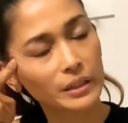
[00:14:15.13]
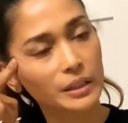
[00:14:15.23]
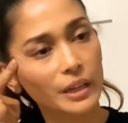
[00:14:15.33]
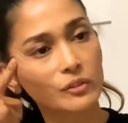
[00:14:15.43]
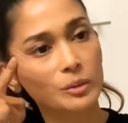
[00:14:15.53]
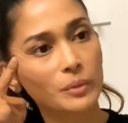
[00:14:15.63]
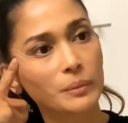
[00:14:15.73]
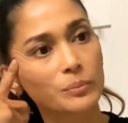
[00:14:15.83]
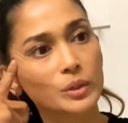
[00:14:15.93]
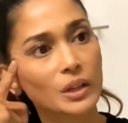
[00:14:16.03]
gave to my
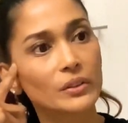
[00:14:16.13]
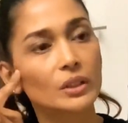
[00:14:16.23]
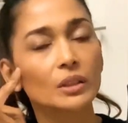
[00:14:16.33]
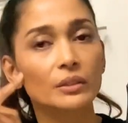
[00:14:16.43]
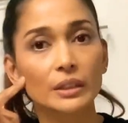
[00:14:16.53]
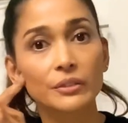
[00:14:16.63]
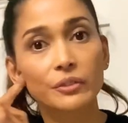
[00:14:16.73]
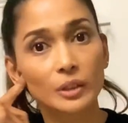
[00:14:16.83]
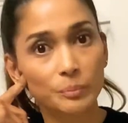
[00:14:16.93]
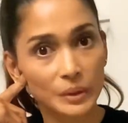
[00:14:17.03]
brother in the
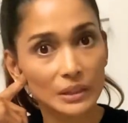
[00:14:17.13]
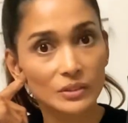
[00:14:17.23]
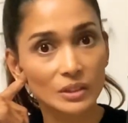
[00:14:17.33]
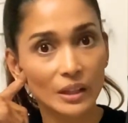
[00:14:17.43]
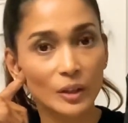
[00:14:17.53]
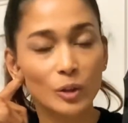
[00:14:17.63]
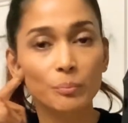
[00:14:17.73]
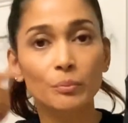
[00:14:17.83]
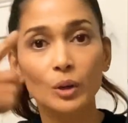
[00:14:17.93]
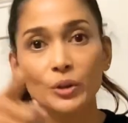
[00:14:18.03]
Philippines. I
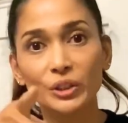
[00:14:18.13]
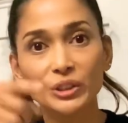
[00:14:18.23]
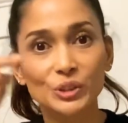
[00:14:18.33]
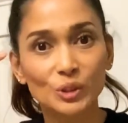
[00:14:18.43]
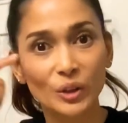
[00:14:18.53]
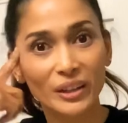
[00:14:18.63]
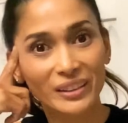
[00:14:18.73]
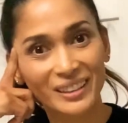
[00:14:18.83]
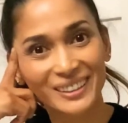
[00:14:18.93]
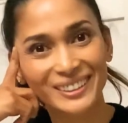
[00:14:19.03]
hope, bro, you're enjoying
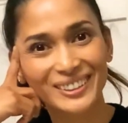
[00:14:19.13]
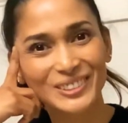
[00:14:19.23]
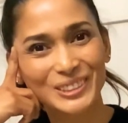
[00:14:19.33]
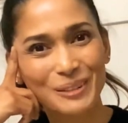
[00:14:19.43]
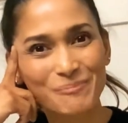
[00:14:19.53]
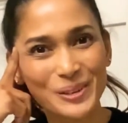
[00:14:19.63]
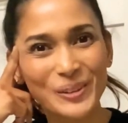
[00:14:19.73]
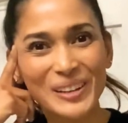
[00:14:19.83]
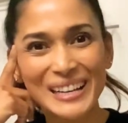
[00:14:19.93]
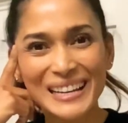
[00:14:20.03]
the Yojimbo.